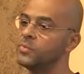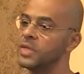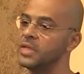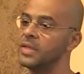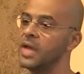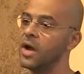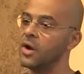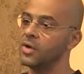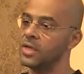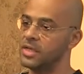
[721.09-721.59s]
me
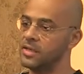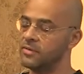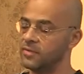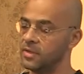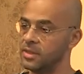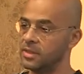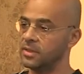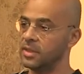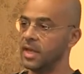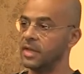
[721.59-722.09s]
down
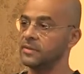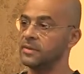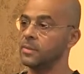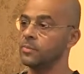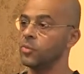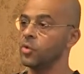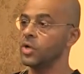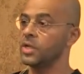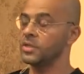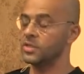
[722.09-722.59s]
even at the
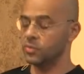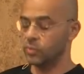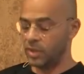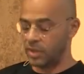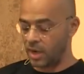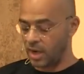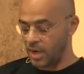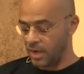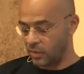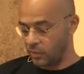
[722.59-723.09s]
points
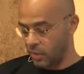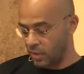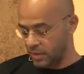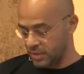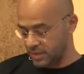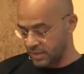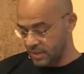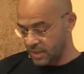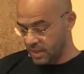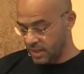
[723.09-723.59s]
where I
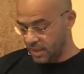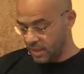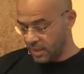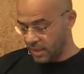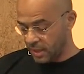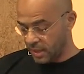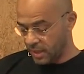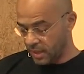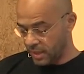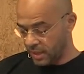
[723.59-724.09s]
was
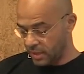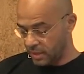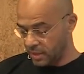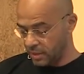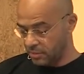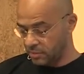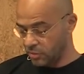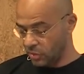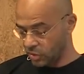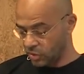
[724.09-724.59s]

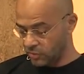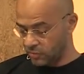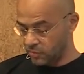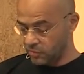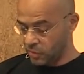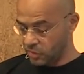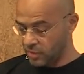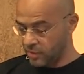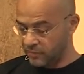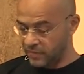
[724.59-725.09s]
and
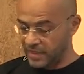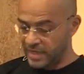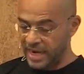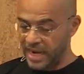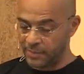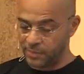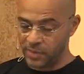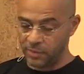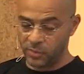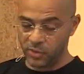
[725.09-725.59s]
not a very
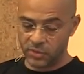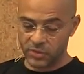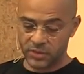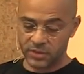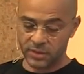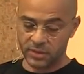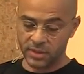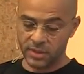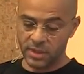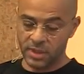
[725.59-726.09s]
happy
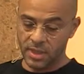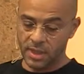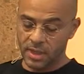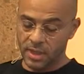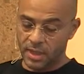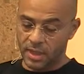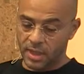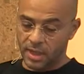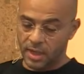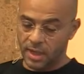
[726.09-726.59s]
person.
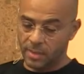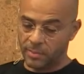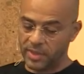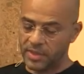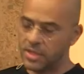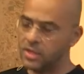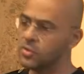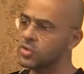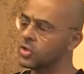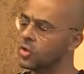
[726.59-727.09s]

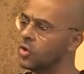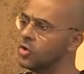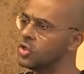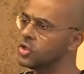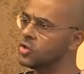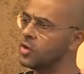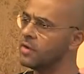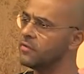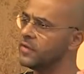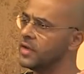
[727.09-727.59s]
But he was
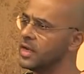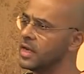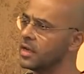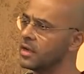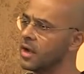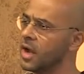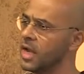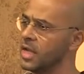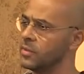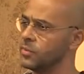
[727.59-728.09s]
also a very
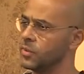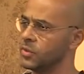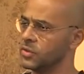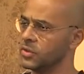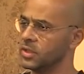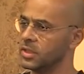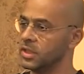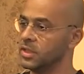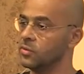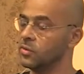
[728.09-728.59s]
kind
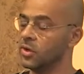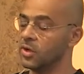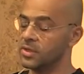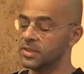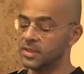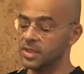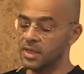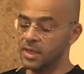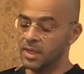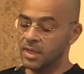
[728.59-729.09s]
person. He
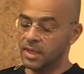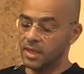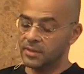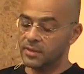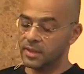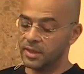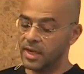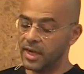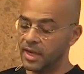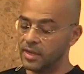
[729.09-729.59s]
was
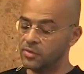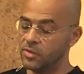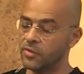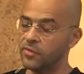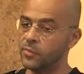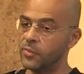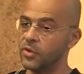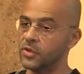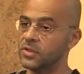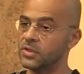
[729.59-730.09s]
the kind
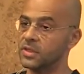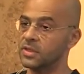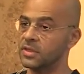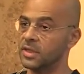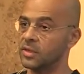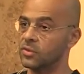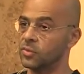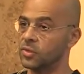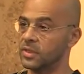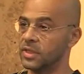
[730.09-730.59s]
of person
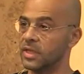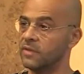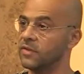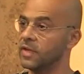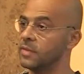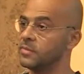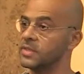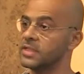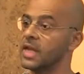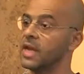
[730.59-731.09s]
that would give
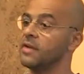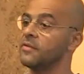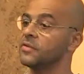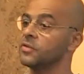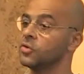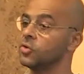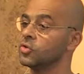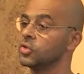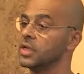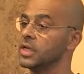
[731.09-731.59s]
himself
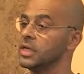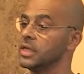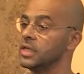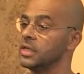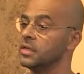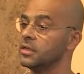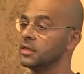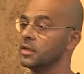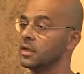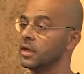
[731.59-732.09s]

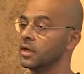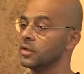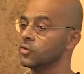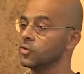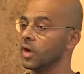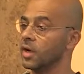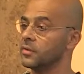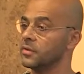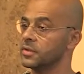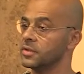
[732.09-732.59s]
totally
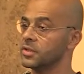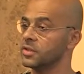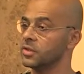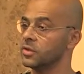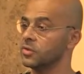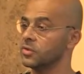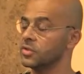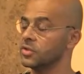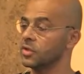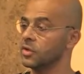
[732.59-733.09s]
to others.
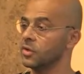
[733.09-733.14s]
So